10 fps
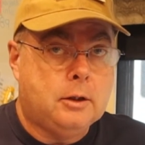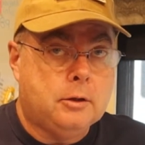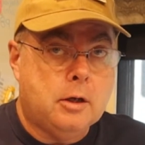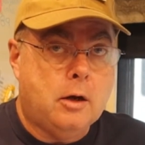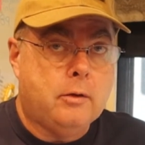
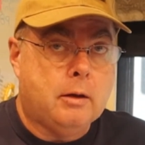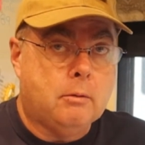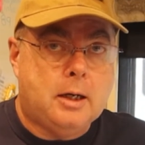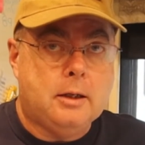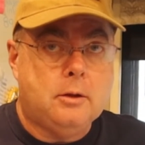you know that we
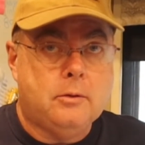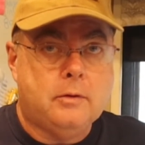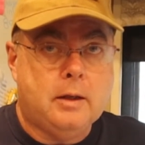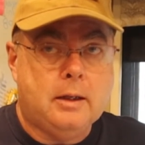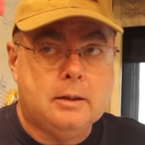try to do
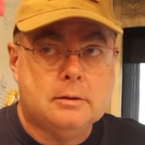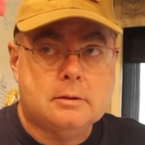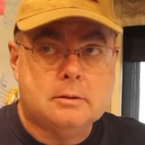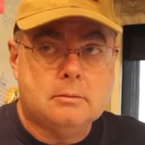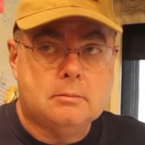
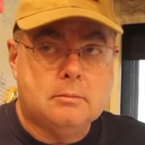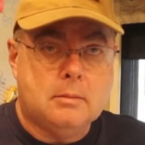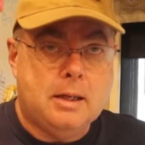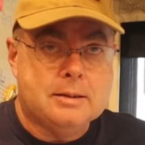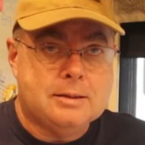things
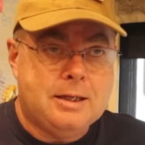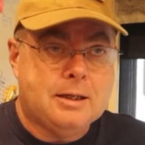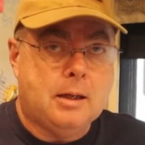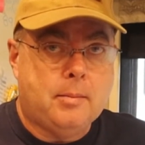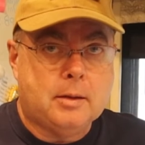as
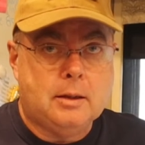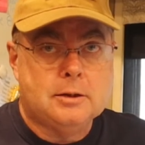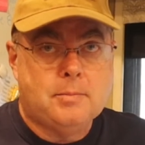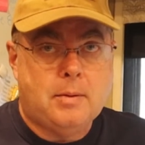economically as